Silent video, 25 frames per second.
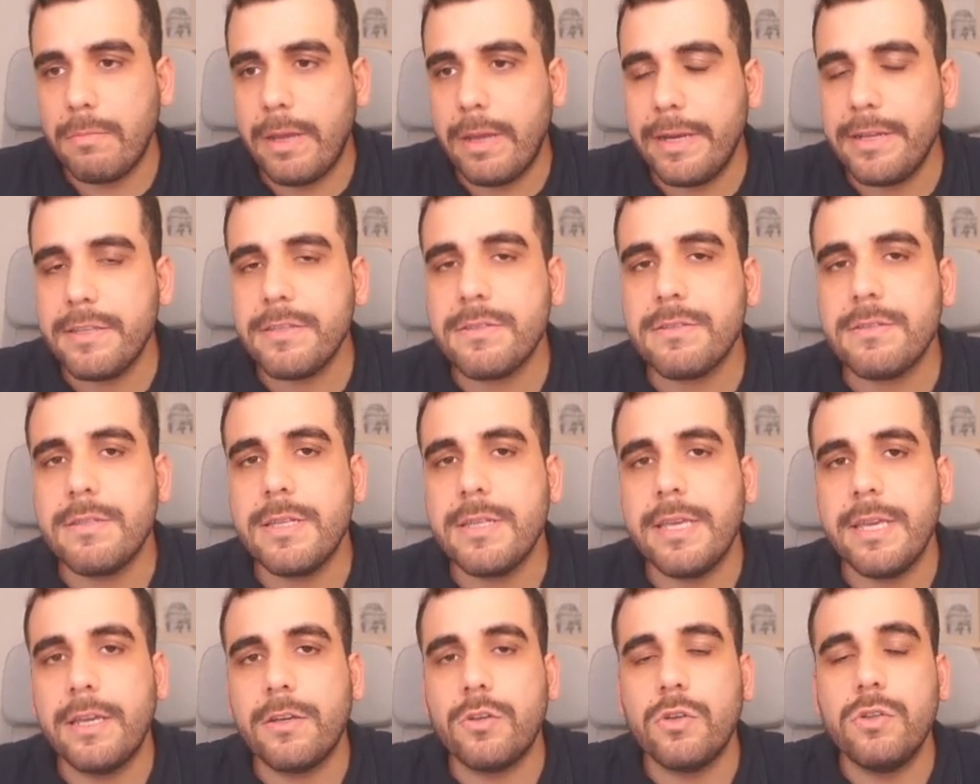and it's
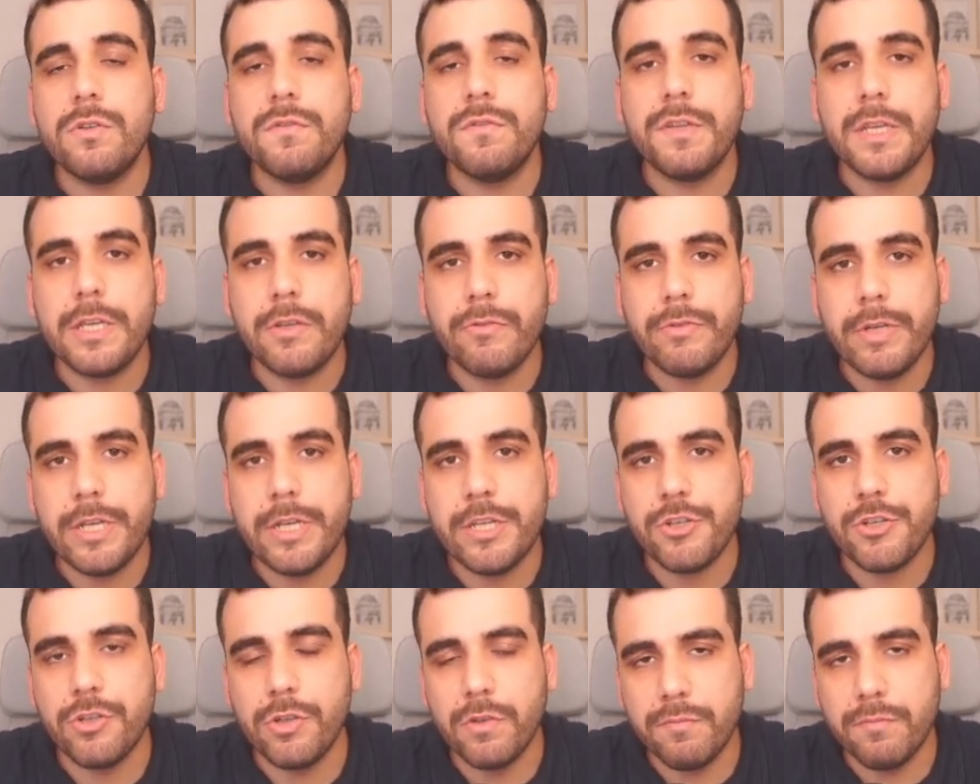the
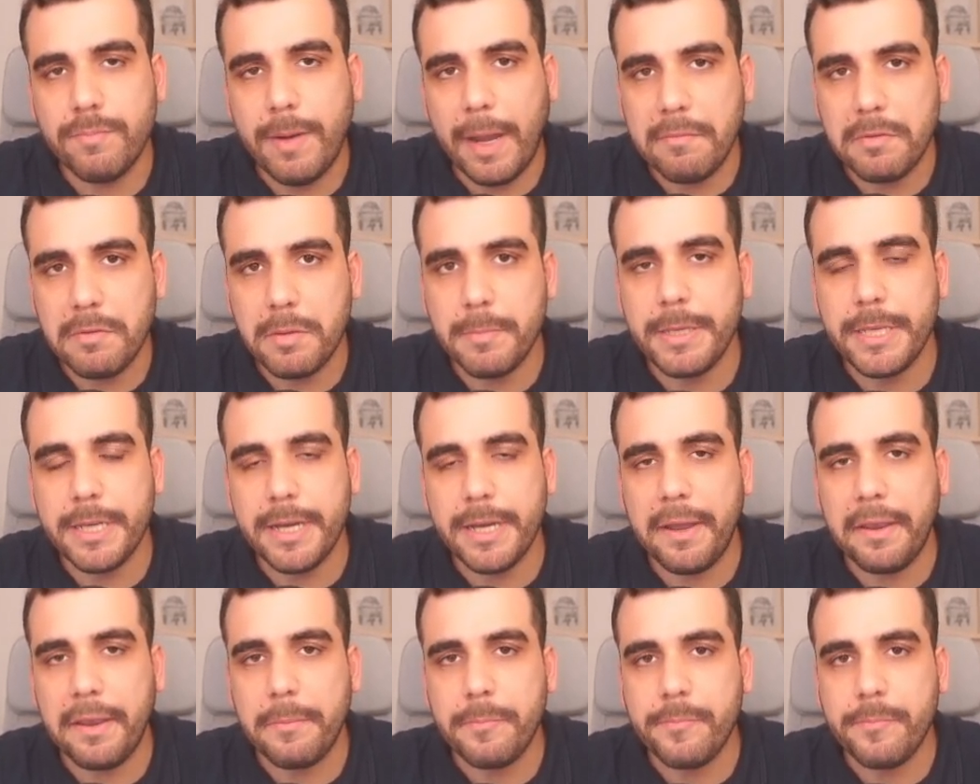configuration of Power BI.